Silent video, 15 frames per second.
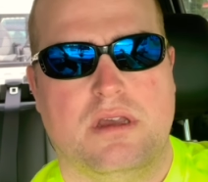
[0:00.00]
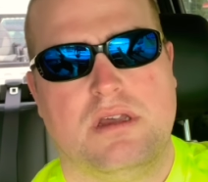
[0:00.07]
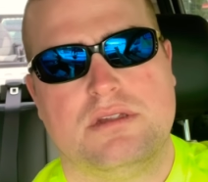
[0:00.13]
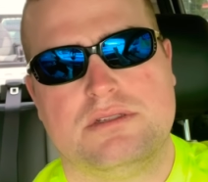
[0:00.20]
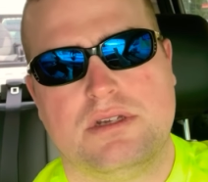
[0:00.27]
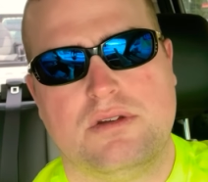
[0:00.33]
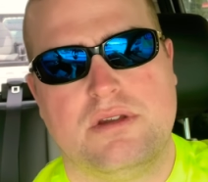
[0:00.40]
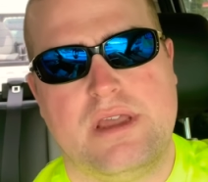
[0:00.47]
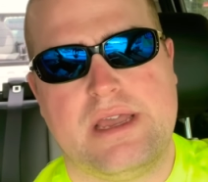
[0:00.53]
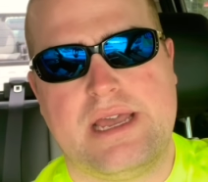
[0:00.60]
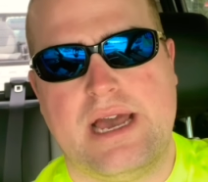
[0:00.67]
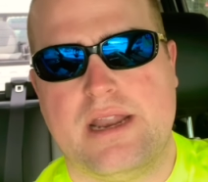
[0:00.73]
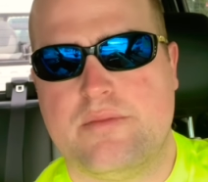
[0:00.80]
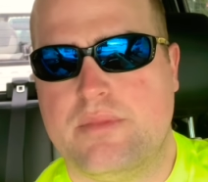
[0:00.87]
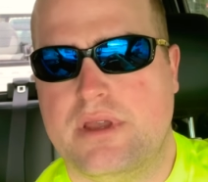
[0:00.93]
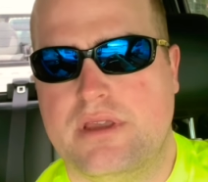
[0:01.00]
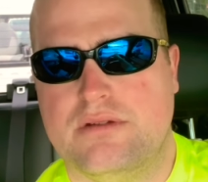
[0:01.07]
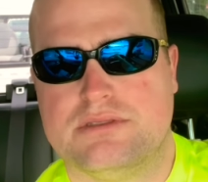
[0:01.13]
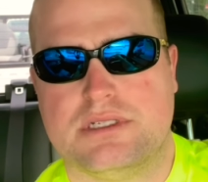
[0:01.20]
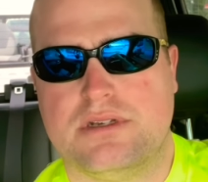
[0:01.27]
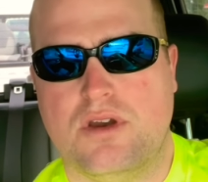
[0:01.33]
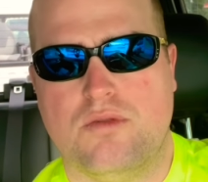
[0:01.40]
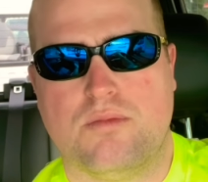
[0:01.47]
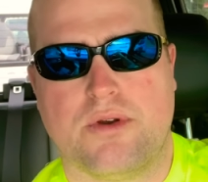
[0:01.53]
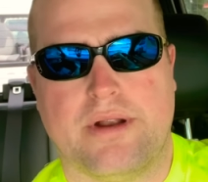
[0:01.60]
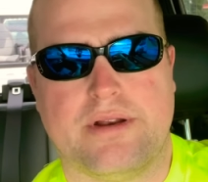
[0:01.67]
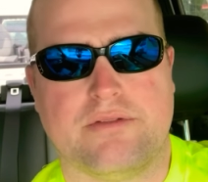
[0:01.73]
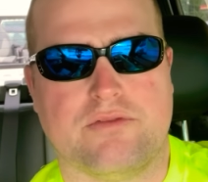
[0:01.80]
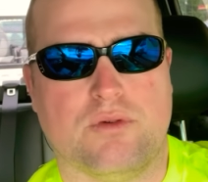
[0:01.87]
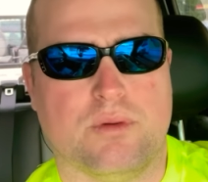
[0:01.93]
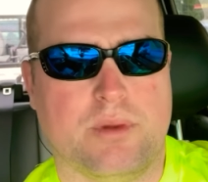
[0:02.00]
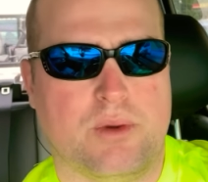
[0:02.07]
So it kind of, it was a no brainer for me.